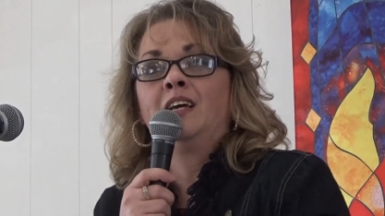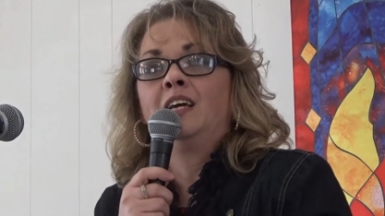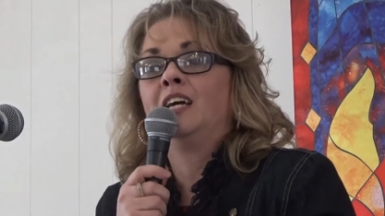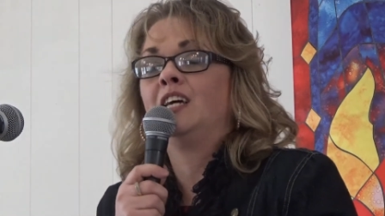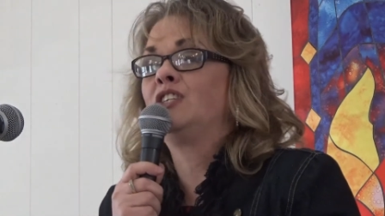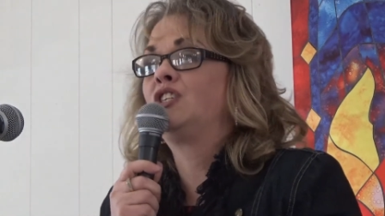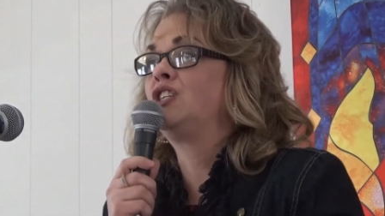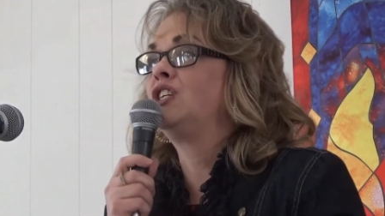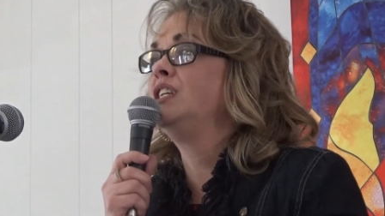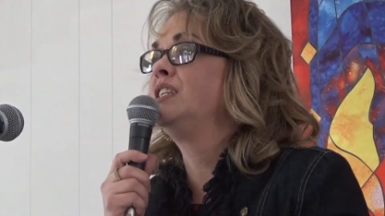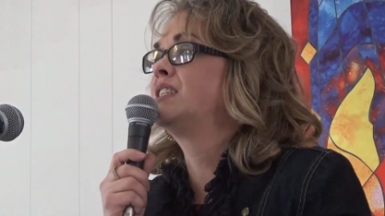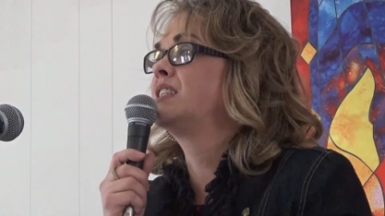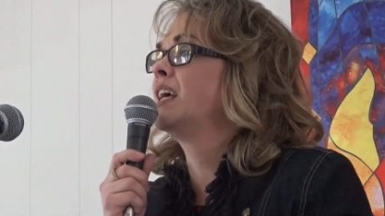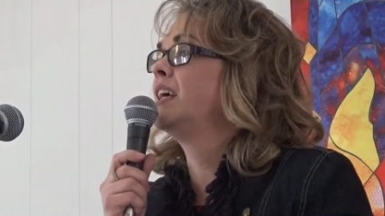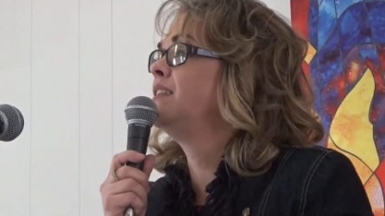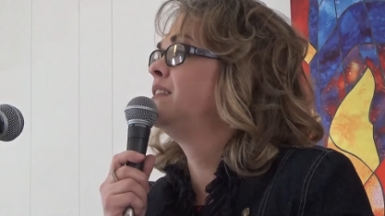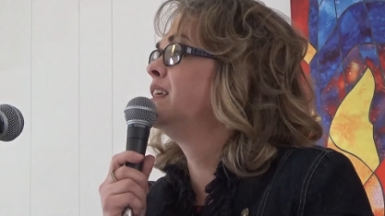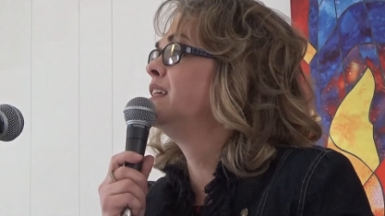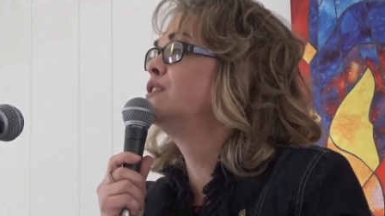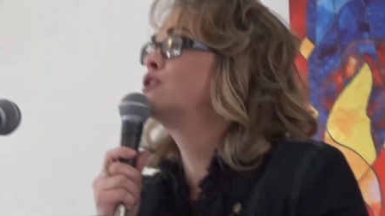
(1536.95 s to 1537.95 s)
and she
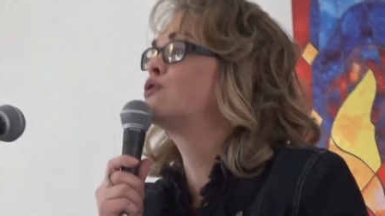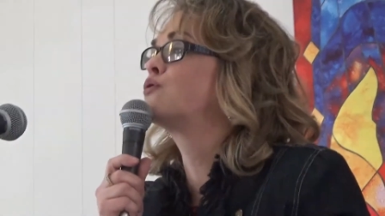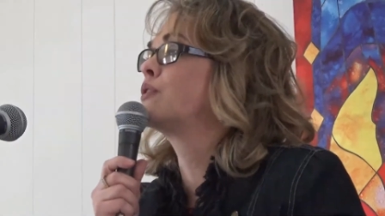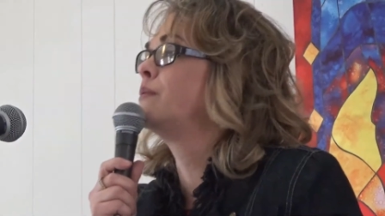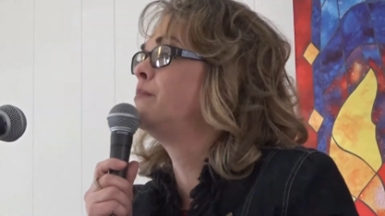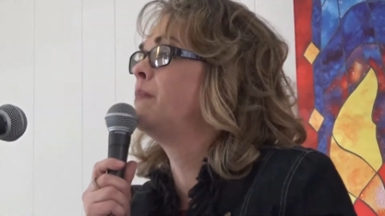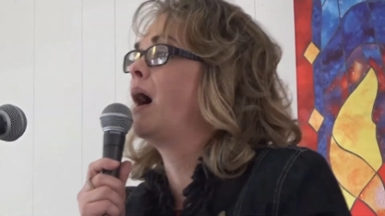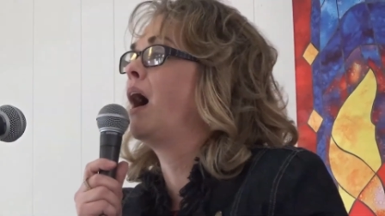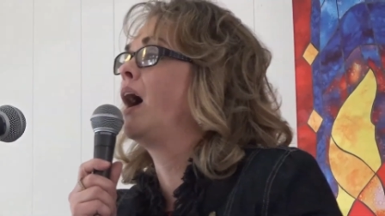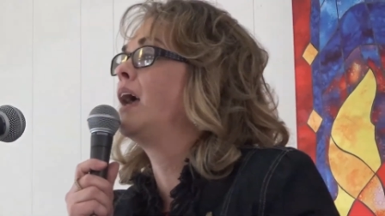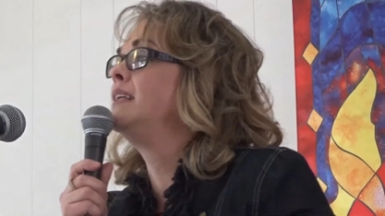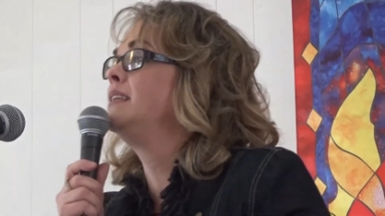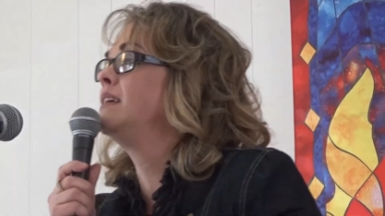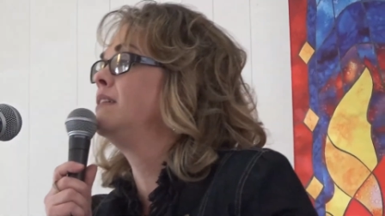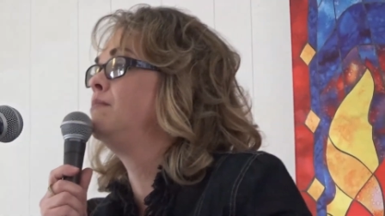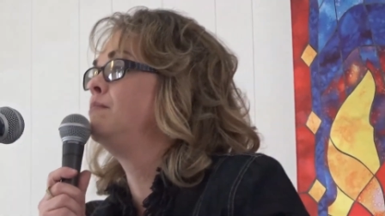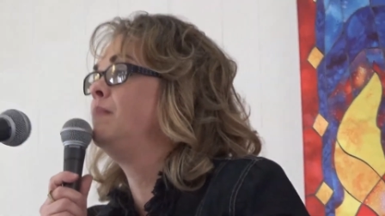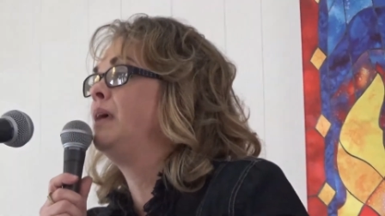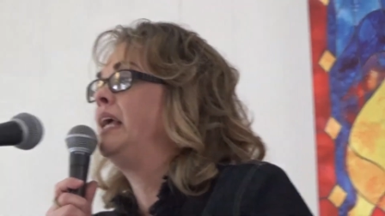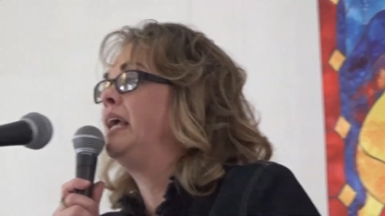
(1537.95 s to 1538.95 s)
said this
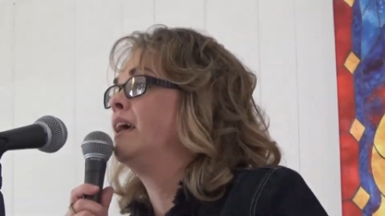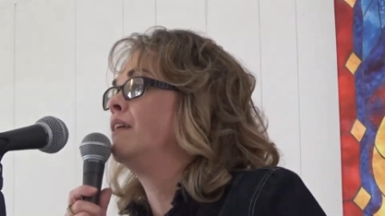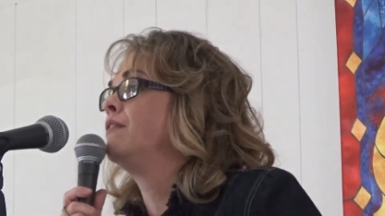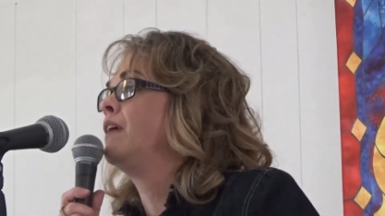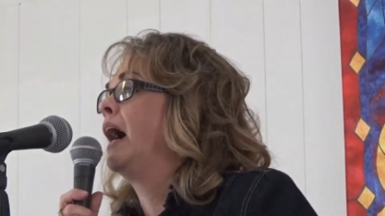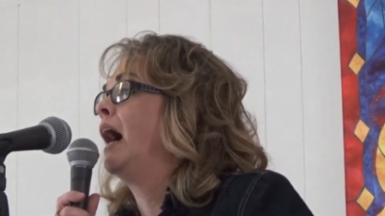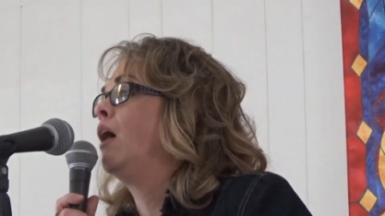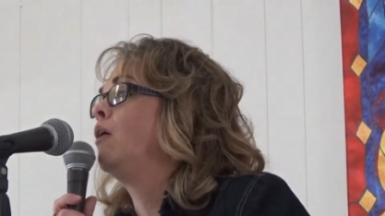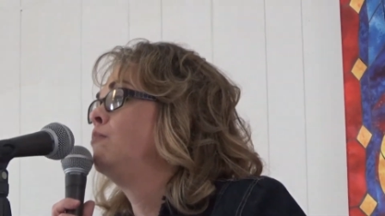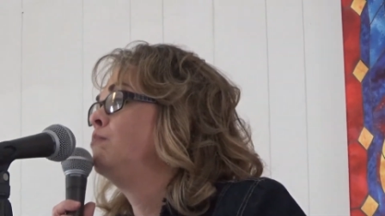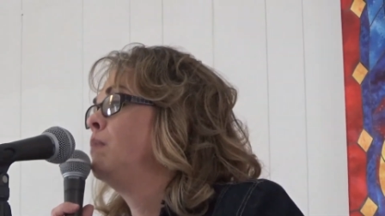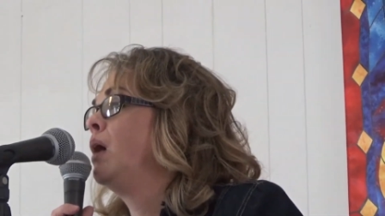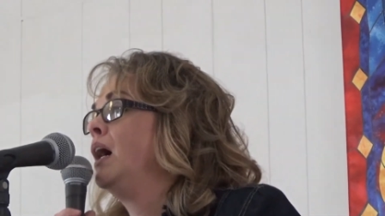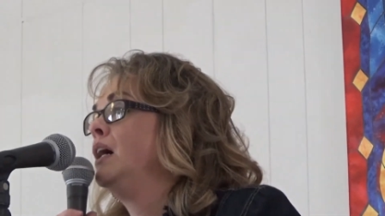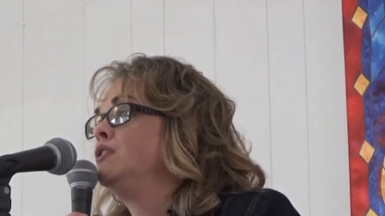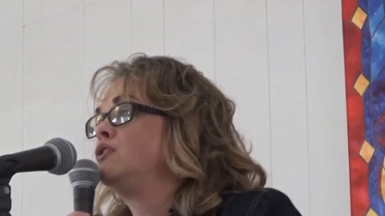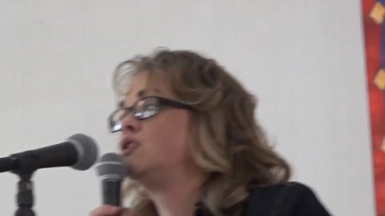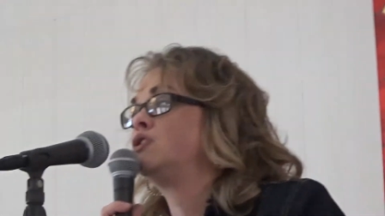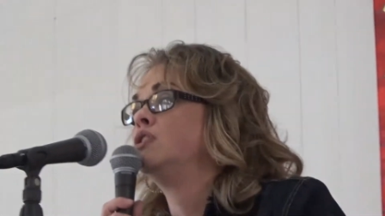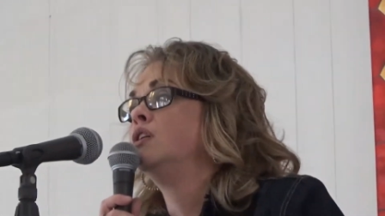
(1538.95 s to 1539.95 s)
reminded me of how
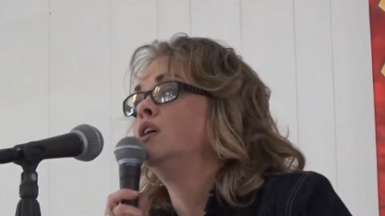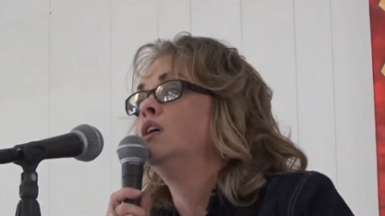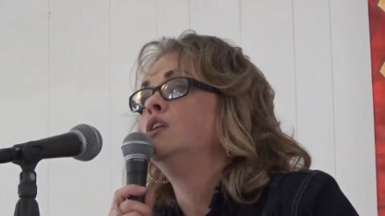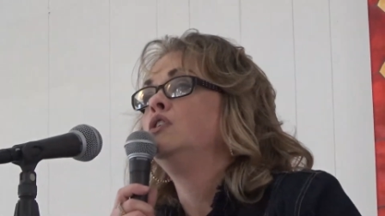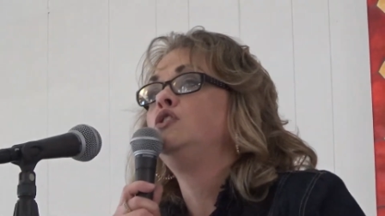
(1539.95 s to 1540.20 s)
much